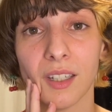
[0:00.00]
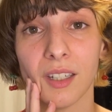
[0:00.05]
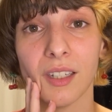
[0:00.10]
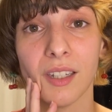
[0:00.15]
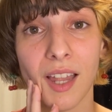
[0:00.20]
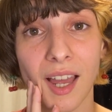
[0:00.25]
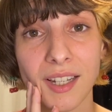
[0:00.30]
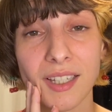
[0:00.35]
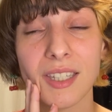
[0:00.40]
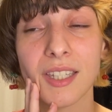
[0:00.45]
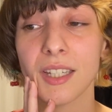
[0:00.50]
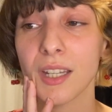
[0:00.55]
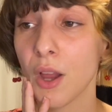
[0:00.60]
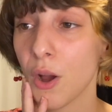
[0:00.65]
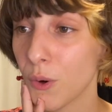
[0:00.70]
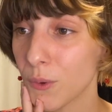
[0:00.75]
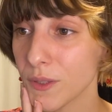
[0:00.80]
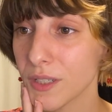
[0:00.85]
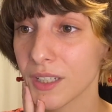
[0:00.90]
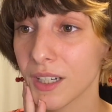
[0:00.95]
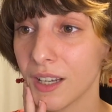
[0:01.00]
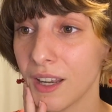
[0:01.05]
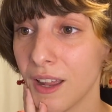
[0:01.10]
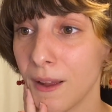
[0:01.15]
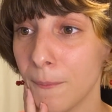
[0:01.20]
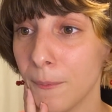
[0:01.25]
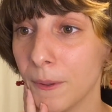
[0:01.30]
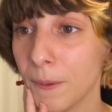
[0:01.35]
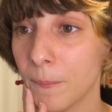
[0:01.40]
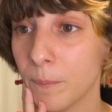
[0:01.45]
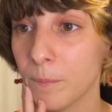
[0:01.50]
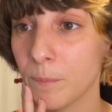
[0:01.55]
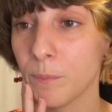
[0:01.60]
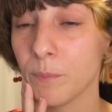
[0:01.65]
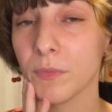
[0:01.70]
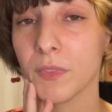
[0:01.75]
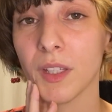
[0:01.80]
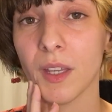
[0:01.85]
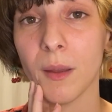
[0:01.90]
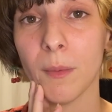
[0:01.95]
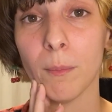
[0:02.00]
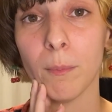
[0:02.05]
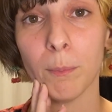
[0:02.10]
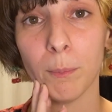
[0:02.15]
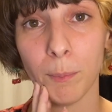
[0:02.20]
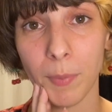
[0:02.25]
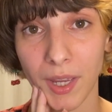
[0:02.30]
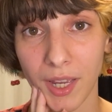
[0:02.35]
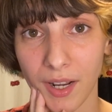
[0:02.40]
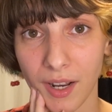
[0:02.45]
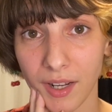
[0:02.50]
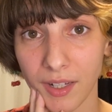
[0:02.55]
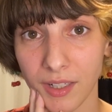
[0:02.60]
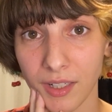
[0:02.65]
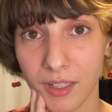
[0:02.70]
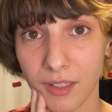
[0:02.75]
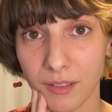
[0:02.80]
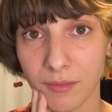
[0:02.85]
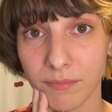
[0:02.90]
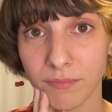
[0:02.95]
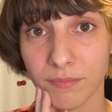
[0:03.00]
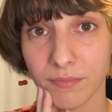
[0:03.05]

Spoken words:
Nazi host club, bad idea.